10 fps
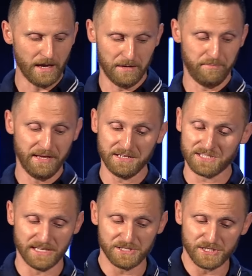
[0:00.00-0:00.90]
and being
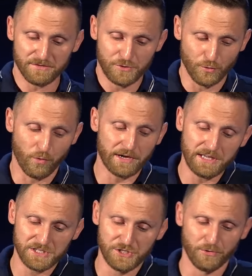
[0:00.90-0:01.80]
sensitive to what
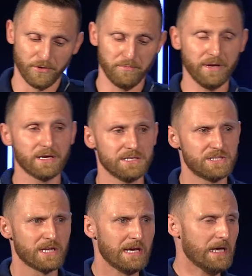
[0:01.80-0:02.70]
He's doing.
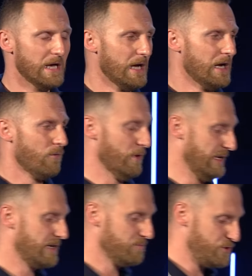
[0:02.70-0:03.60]
Because when
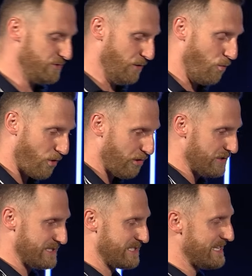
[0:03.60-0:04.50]
it comes to the
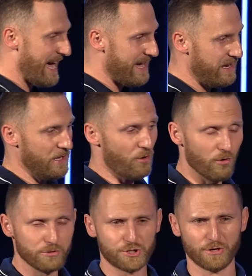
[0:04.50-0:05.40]
world, society,
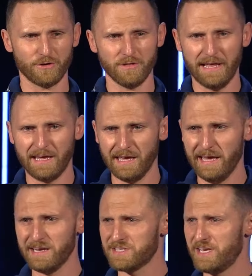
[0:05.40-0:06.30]
culture, like
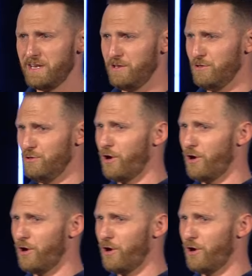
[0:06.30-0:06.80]
it is getting